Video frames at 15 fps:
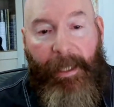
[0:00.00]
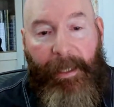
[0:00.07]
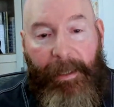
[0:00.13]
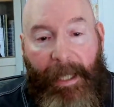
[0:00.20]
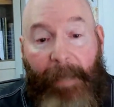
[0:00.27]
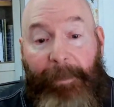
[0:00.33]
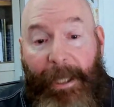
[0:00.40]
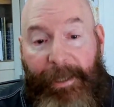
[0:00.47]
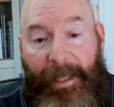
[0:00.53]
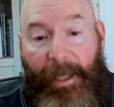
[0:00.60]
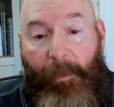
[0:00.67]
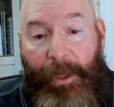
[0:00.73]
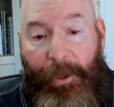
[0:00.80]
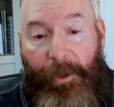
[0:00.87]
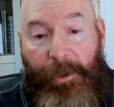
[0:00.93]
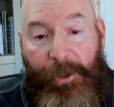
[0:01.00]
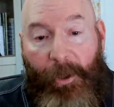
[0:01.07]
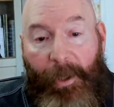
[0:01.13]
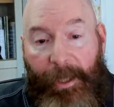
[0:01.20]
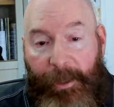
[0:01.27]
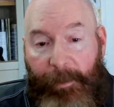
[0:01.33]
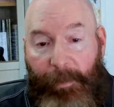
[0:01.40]
and I'm going to say when you
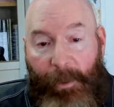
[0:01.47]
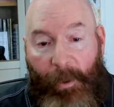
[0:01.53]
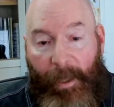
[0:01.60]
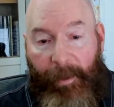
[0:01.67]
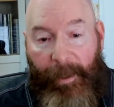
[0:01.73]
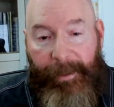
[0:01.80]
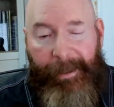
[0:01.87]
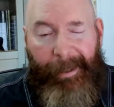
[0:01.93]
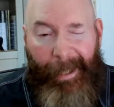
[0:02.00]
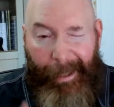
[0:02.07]
start exploring this,